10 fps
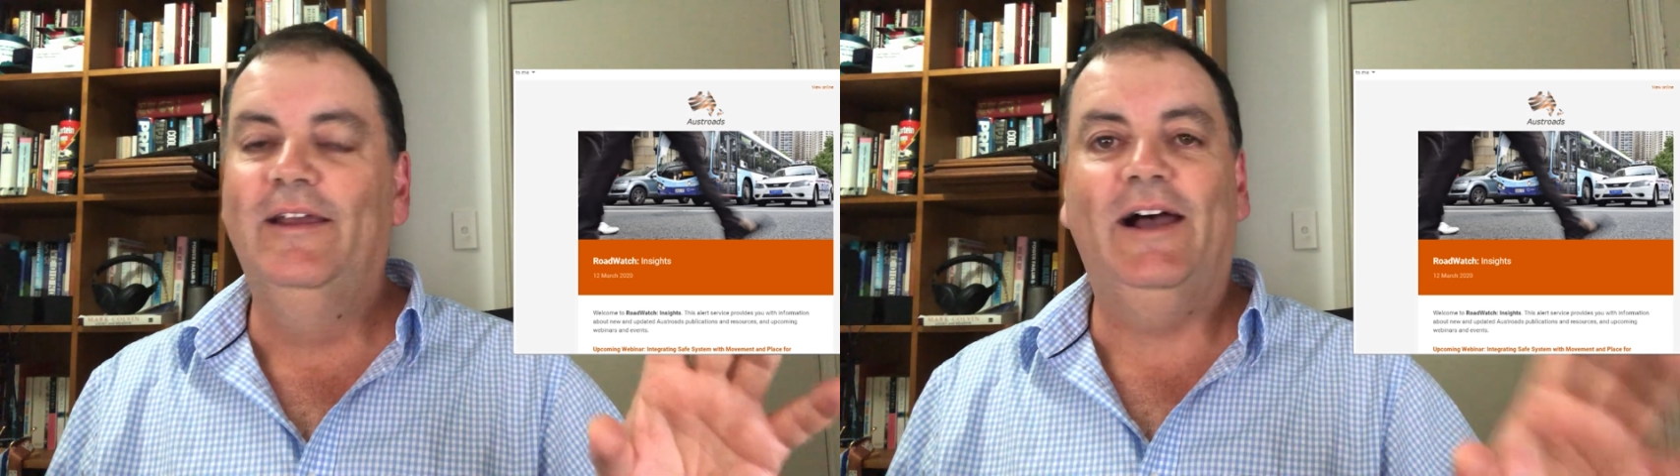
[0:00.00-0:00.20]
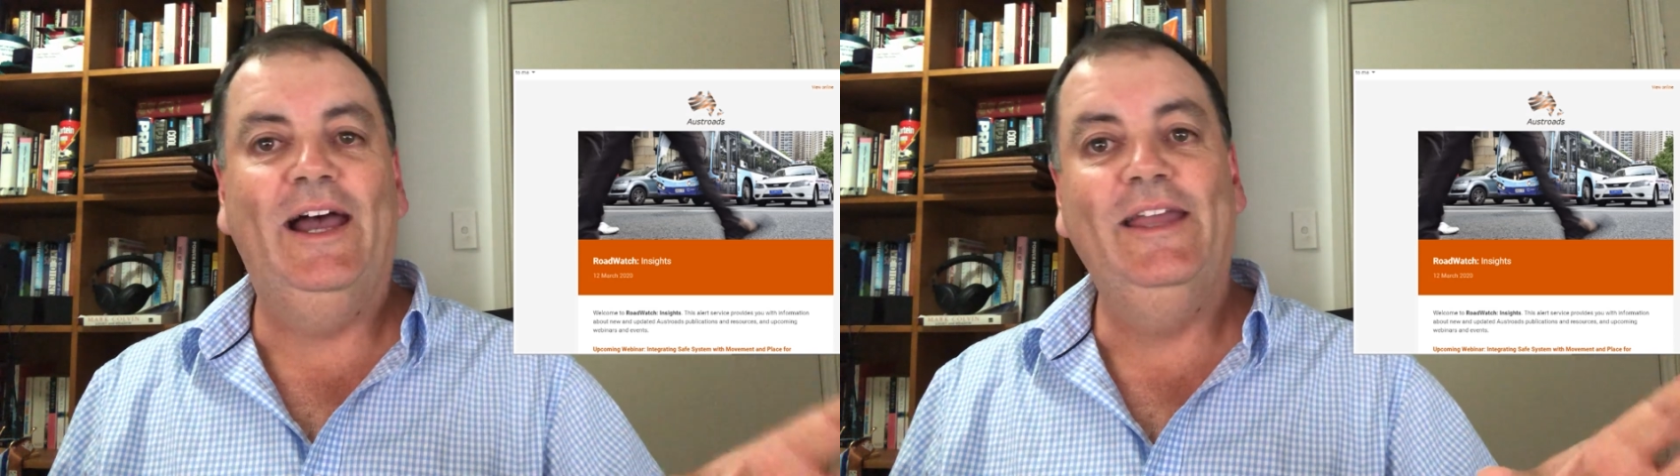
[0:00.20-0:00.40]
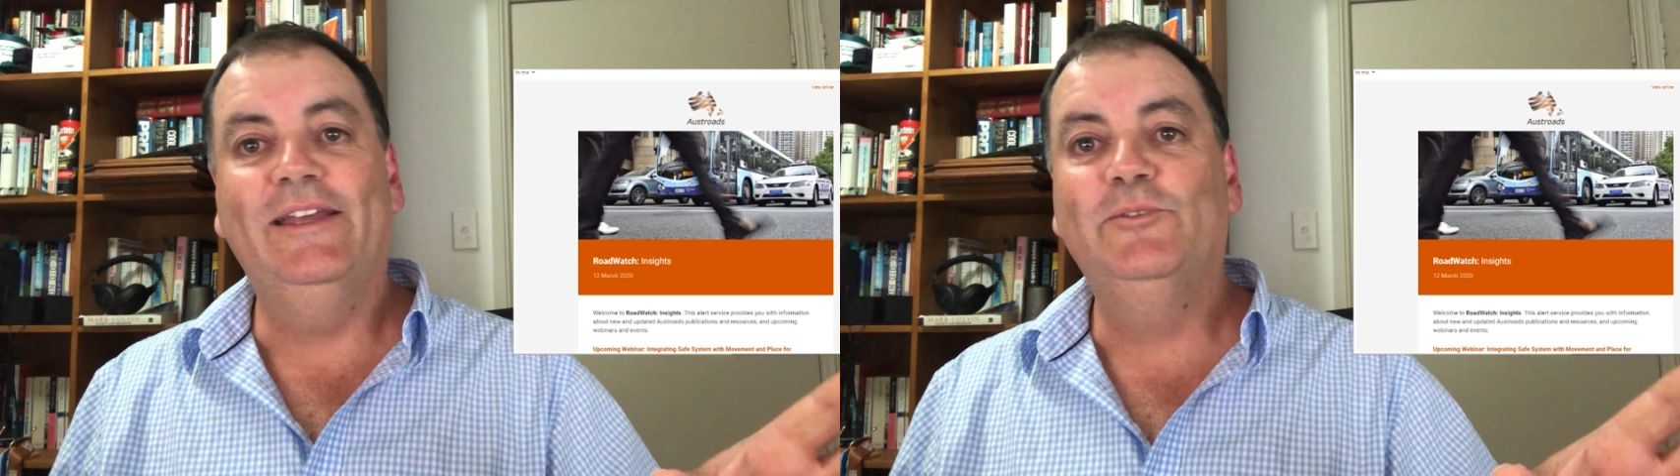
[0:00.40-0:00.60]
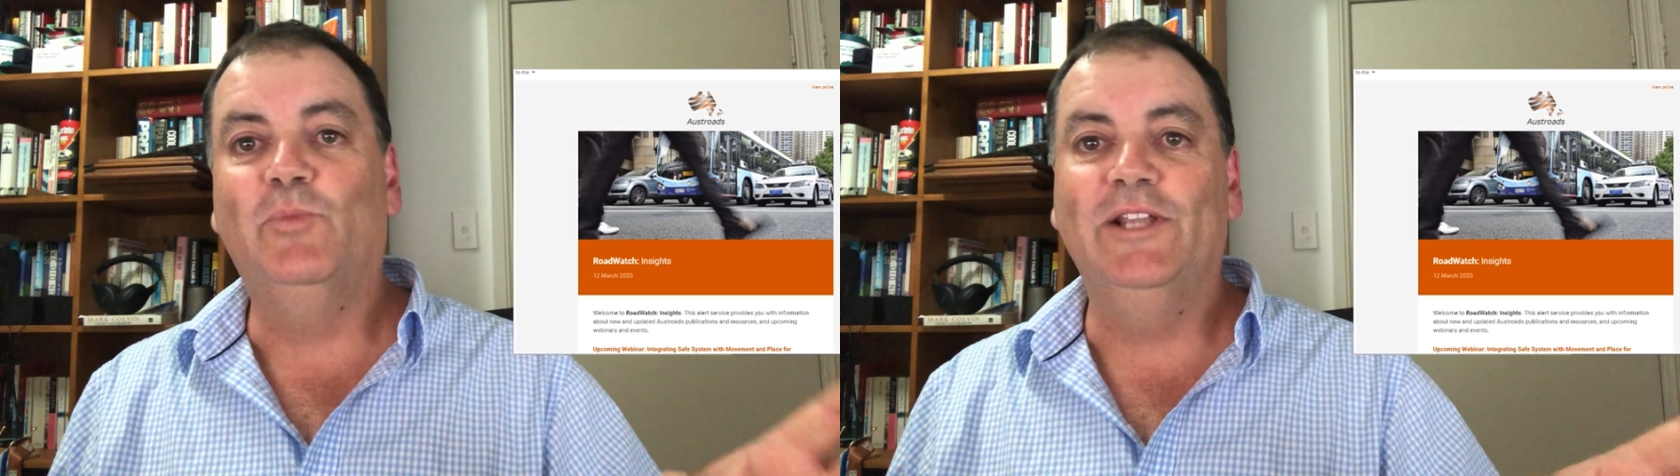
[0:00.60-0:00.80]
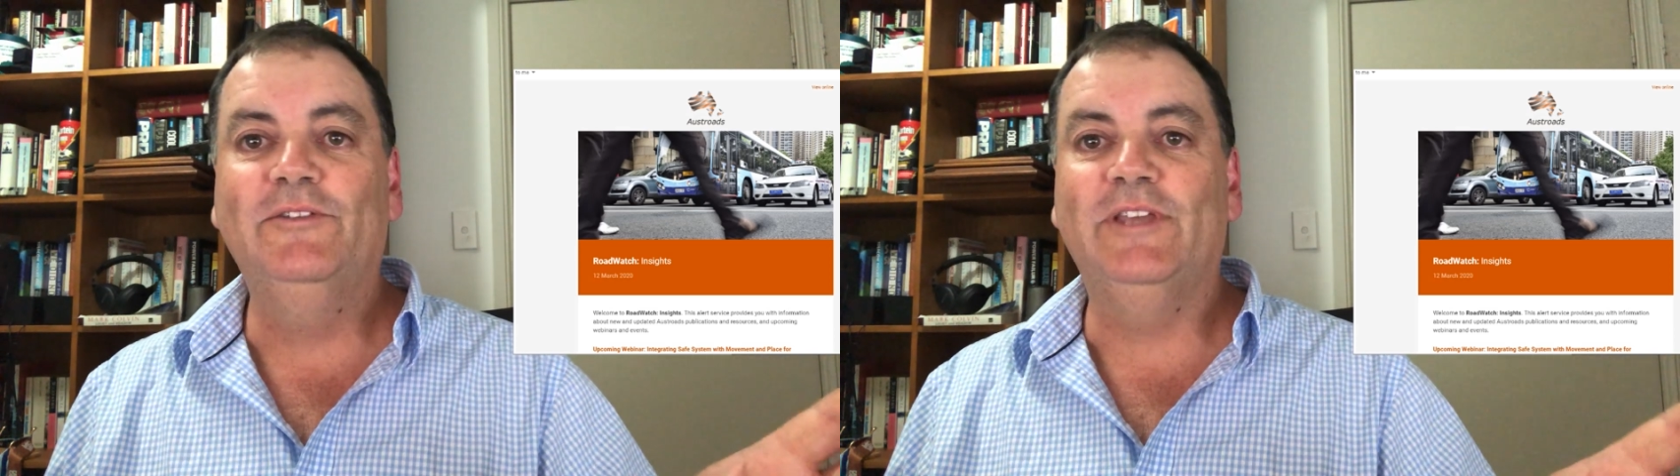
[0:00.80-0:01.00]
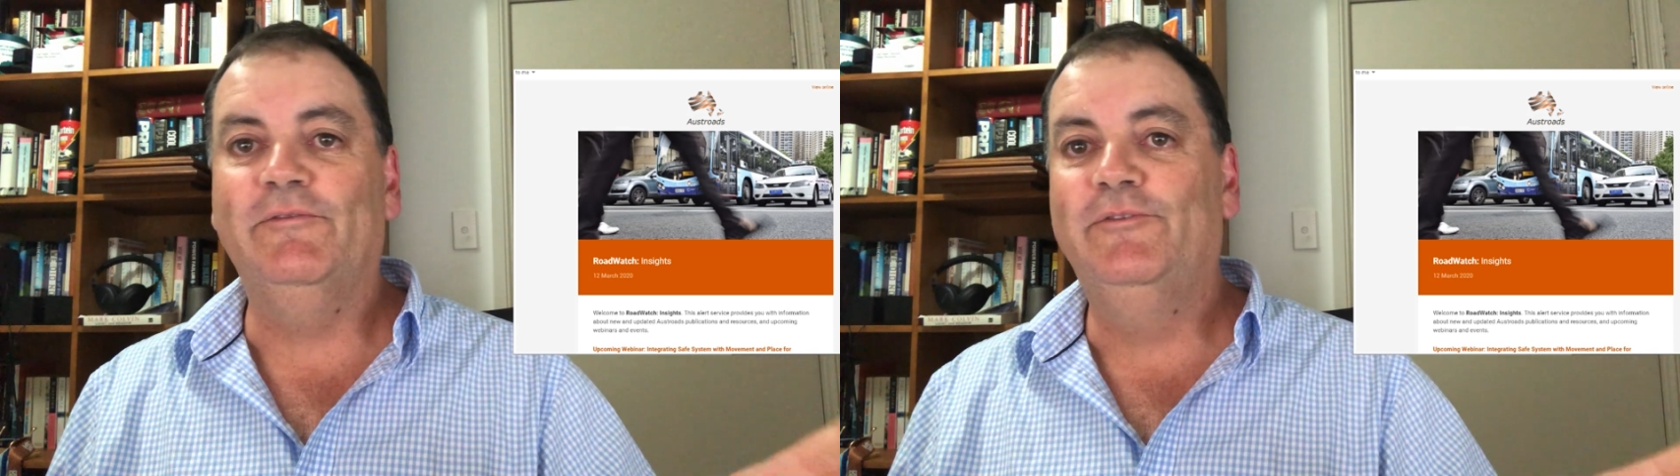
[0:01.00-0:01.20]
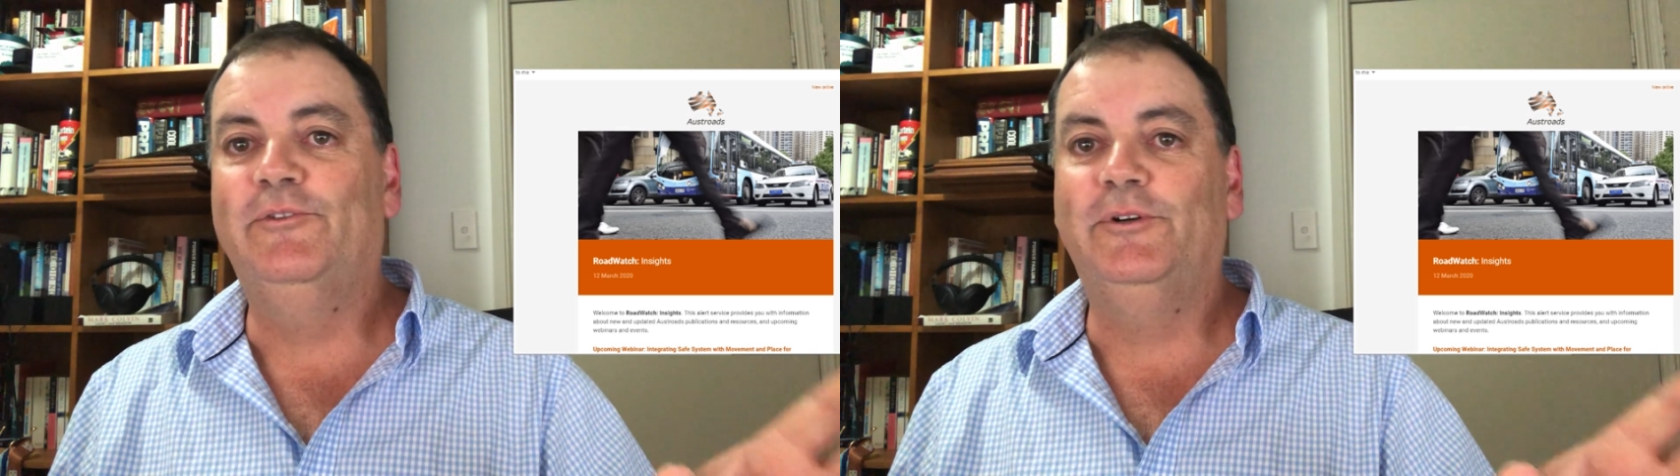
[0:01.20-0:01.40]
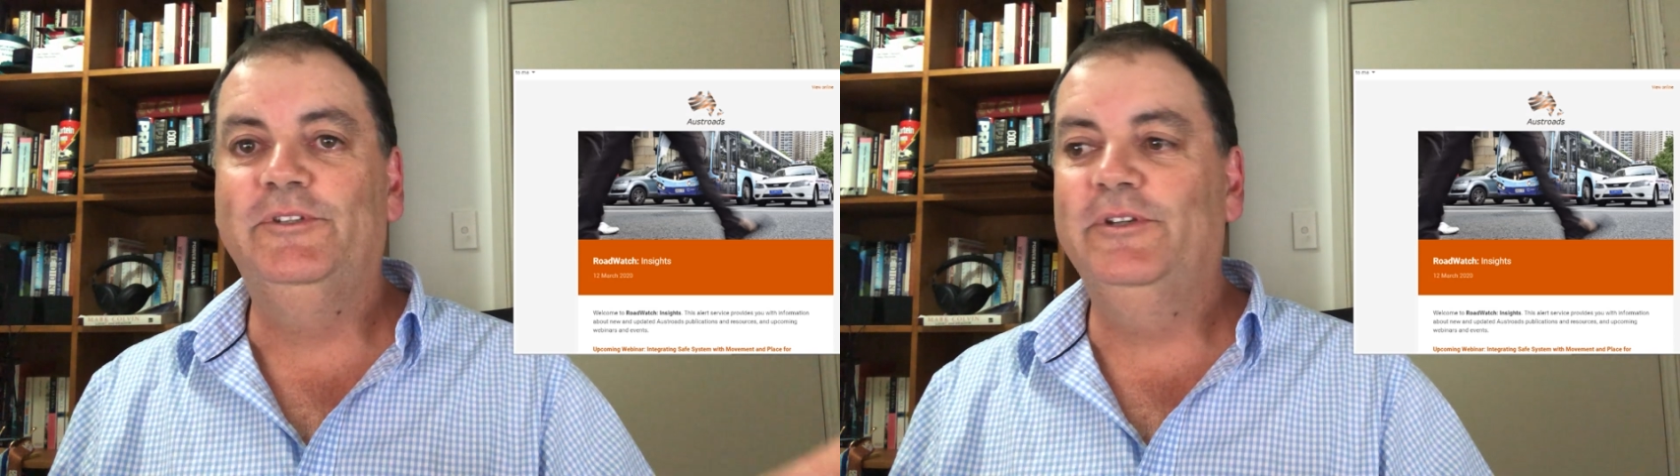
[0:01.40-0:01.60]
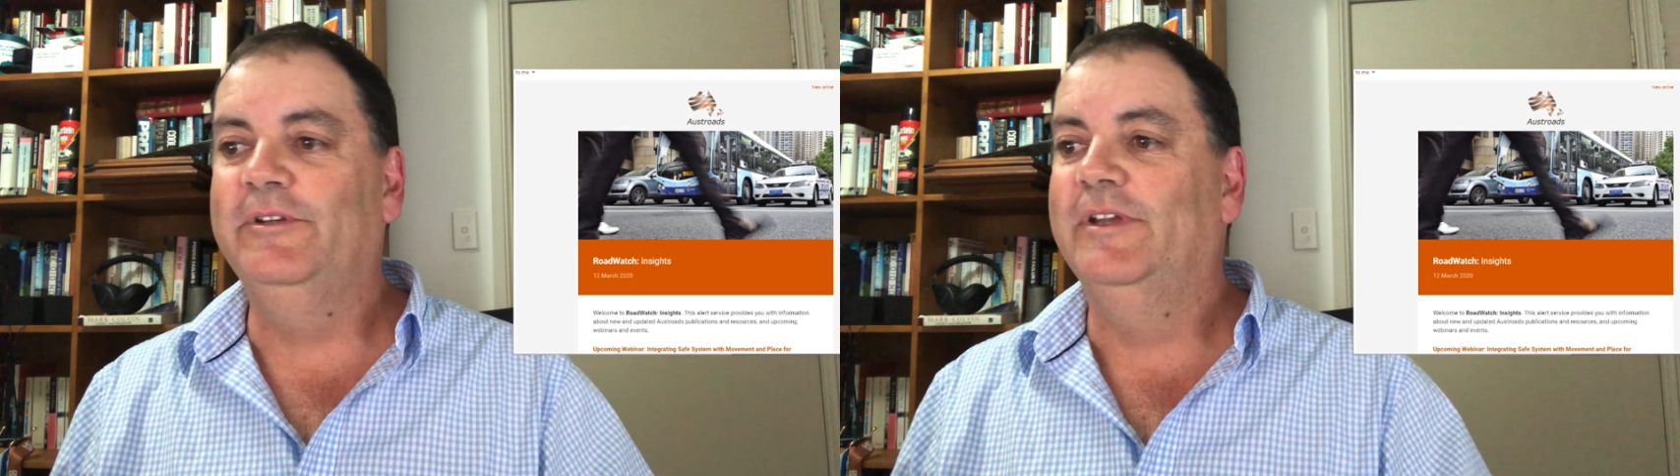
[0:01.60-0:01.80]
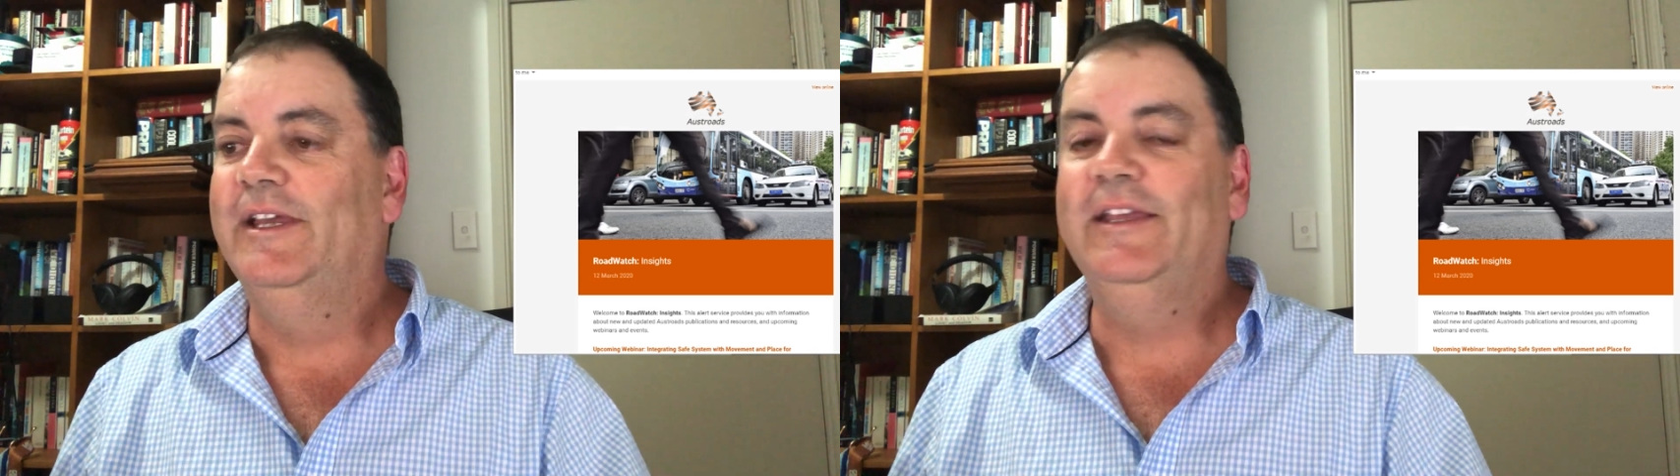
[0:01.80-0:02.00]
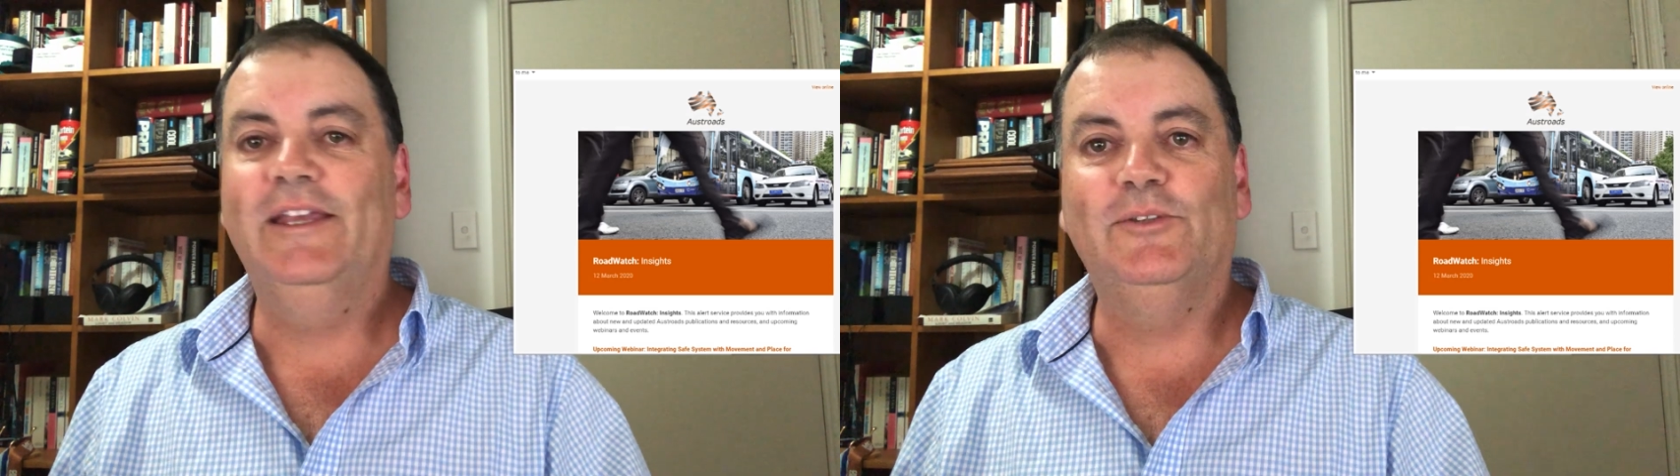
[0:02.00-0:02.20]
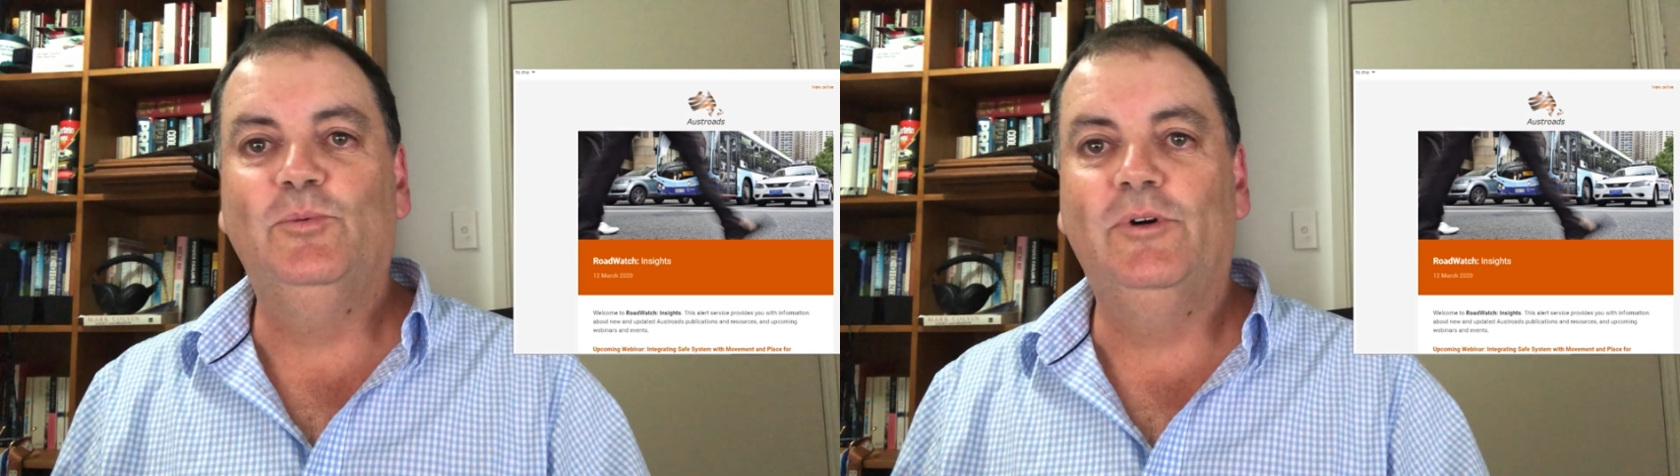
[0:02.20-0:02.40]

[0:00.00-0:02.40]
AS1742. Guess